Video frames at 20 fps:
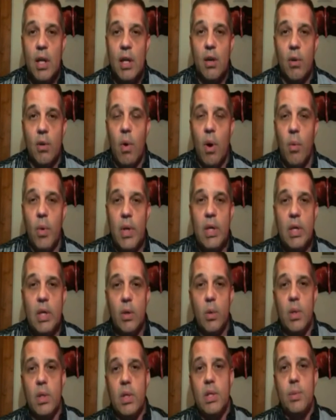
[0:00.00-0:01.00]
you know, what we
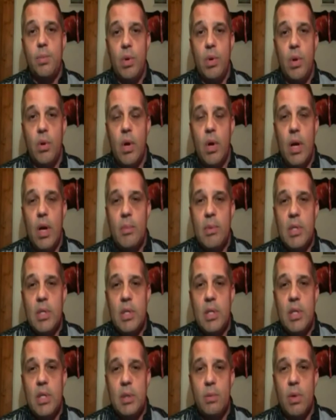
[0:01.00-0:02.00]
do with this program is
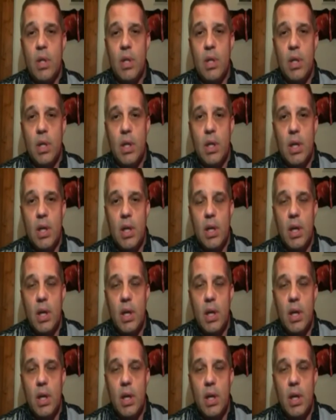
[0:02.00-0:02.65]
this is really a,